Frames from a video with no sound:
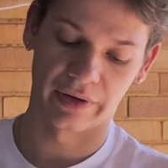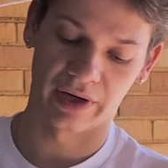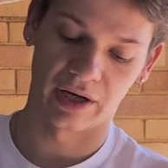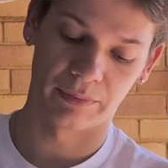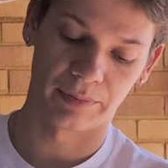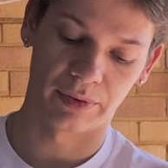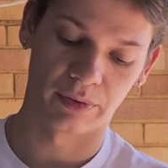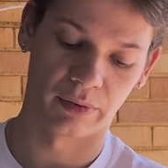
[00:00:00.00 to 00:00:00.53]
up,
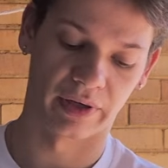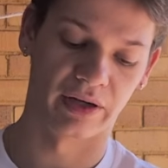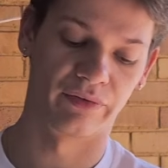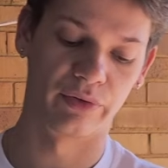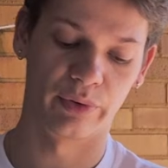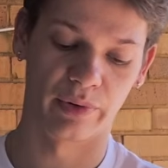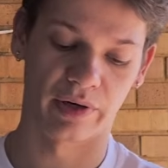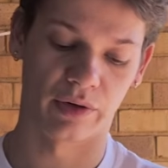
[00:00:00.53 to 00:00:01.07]
whatever
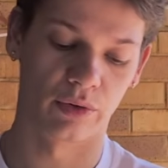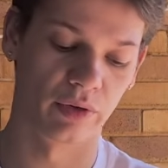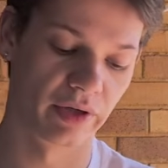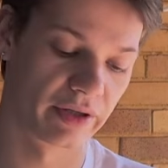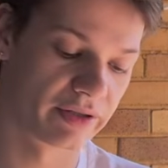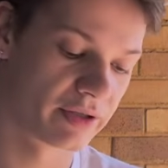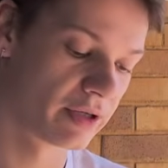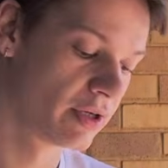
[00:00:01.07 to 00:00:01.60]
you want to call
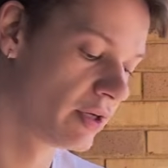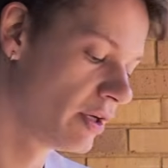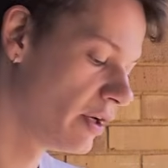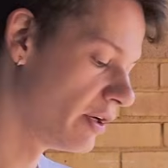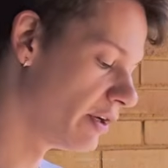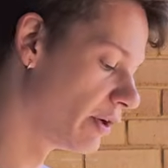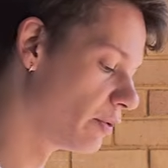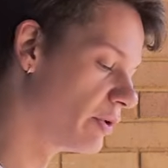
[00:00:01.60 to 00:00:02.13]
it.
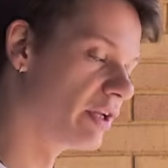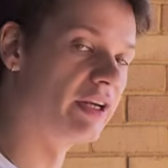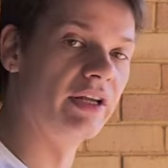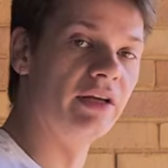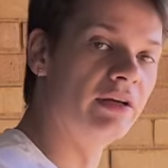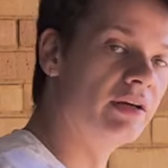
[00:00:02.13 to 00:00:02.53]
No diddy.